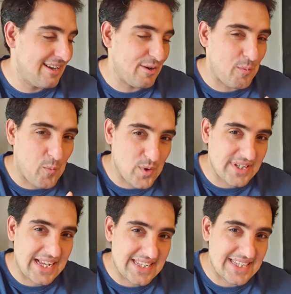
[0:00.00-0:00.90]
was
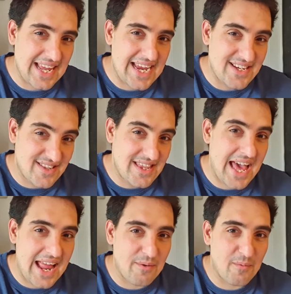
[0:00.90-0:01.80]
at a stage
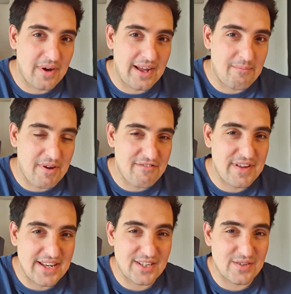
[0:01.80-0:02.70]
then where my
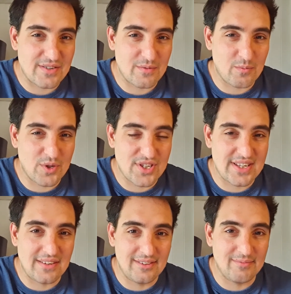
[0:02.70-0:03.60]
fitness was
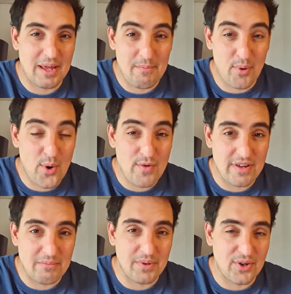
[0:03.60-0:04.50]
still
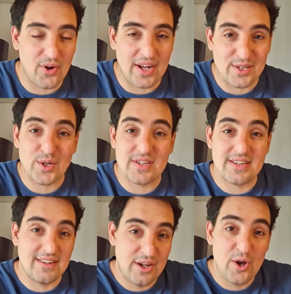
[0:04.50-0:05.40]
improving, but not as good as
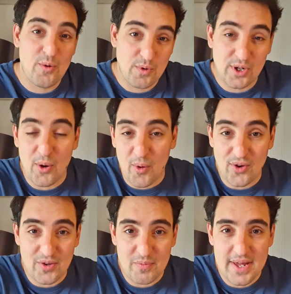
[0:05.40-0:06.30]
it would go on
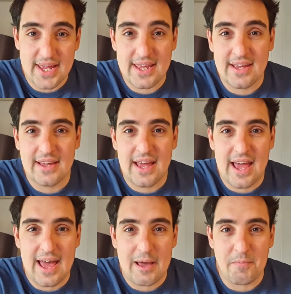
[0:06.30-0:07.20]
to be.
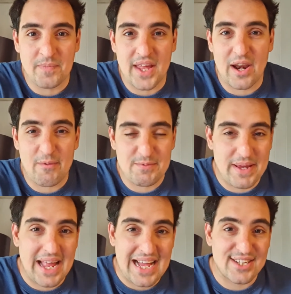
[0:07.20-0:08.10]
And I was
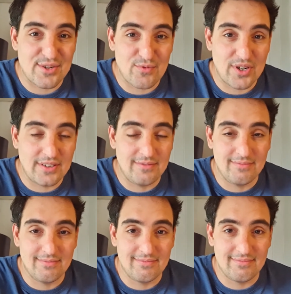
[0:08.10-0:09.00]
being asked to run
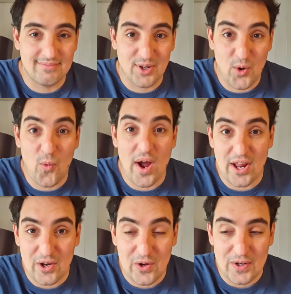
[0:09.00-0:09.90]
quite a
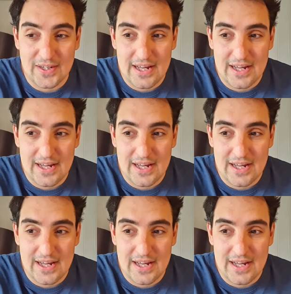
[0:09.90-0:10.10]
lot.